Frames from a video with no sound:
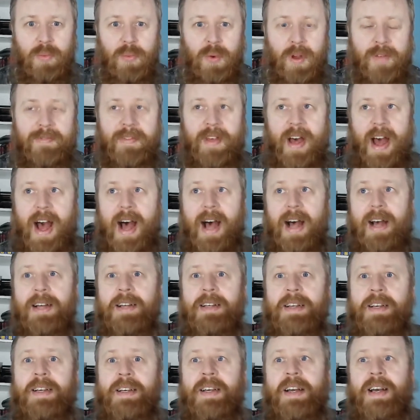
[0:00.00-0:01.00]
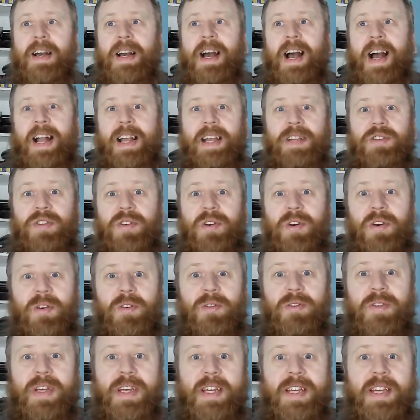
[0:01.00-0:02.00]
And with that, I guess
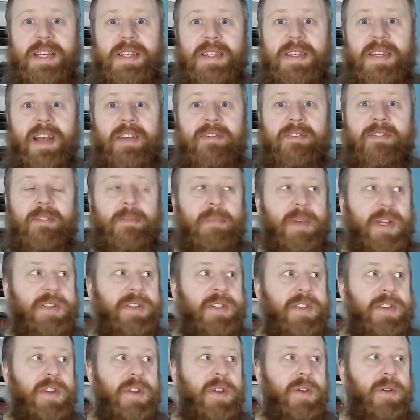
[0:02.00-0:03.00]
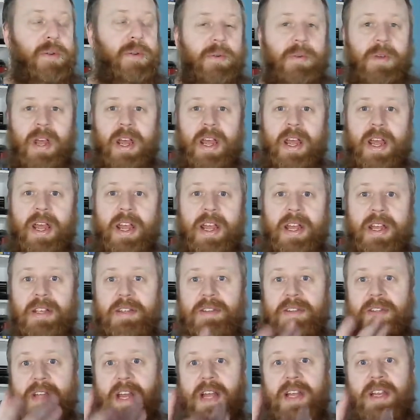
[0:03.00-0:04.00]
all that is left for me do
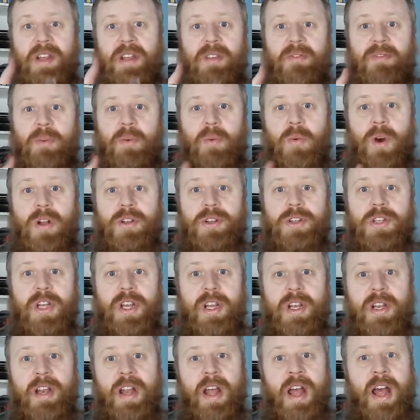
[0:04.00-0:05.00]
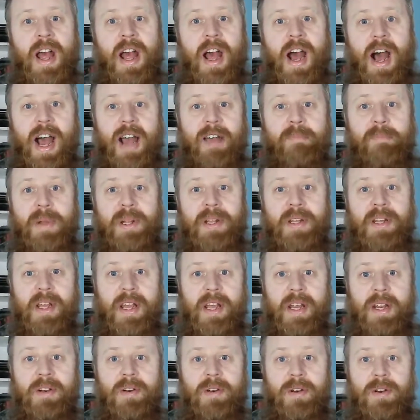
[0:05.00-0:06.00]
is thank you for watching. I've
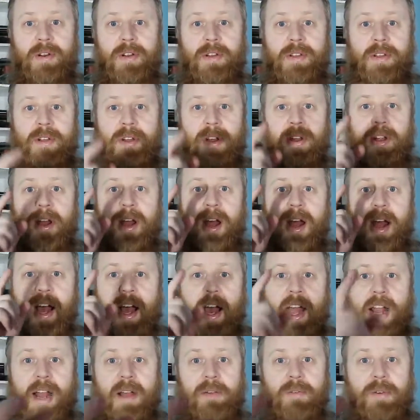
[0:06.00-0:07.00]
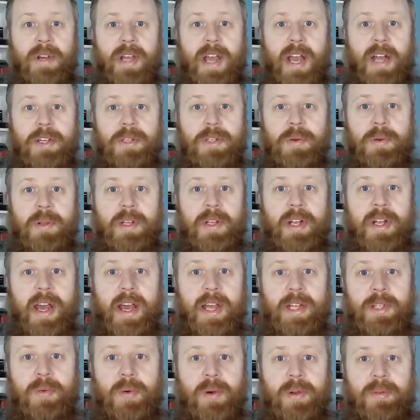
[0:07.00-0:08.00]
been the Ink Northerner, and I will catch you on
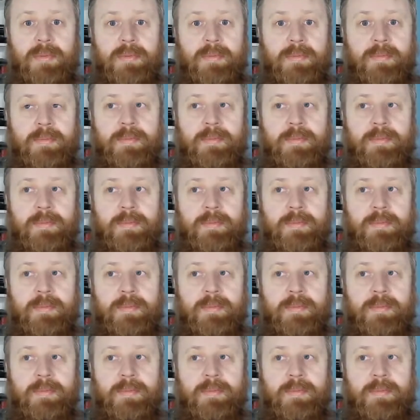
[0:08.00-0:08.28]
the next